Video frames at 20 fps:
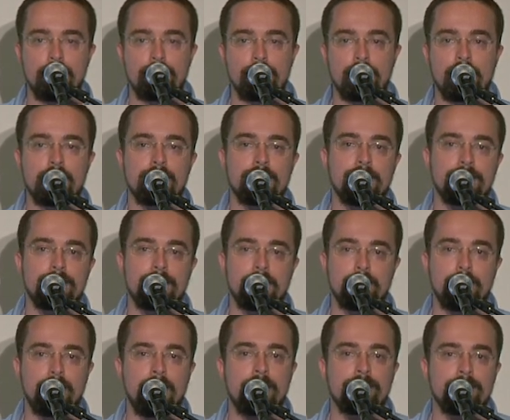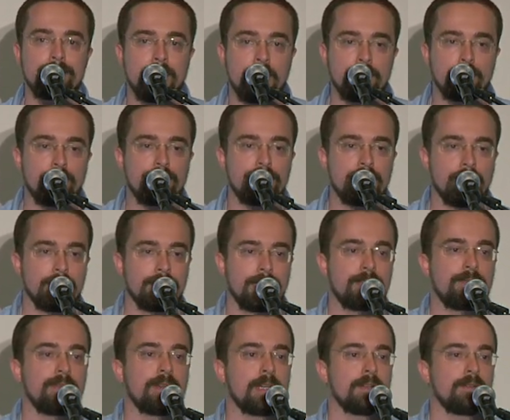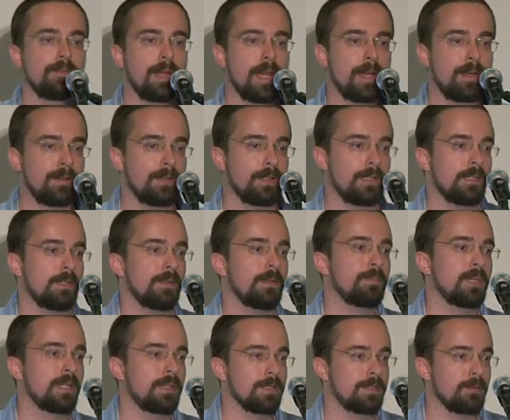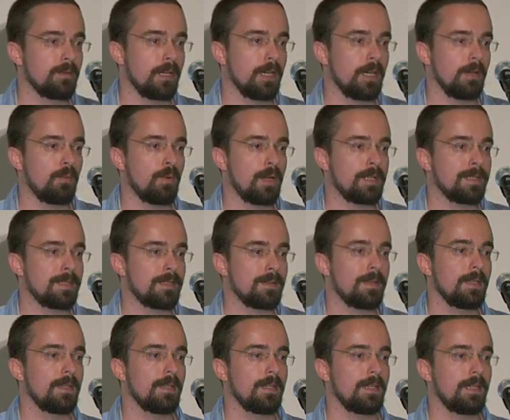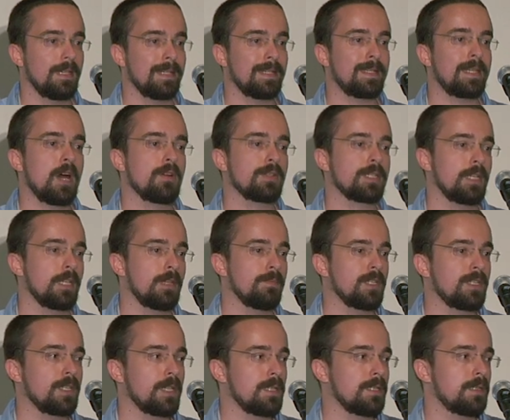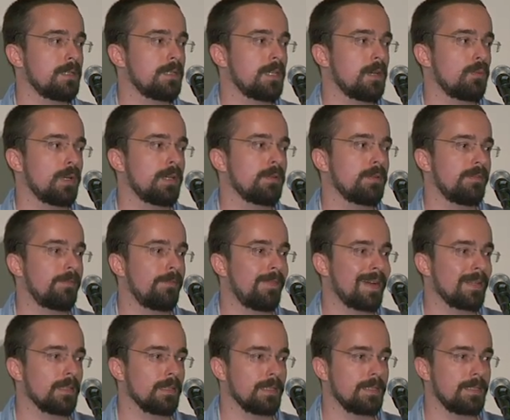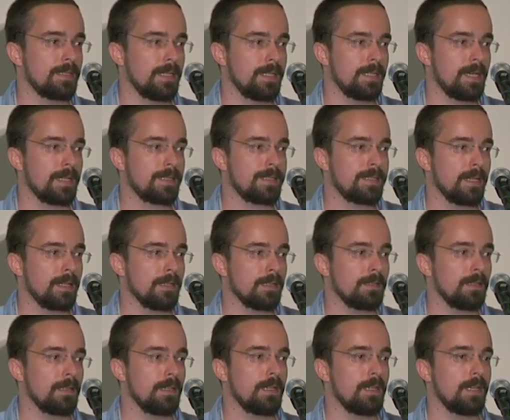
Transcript: Because let's say we have a type of cell that's very rare and it appears uh, once in a thousand images, then when we finally see that cell,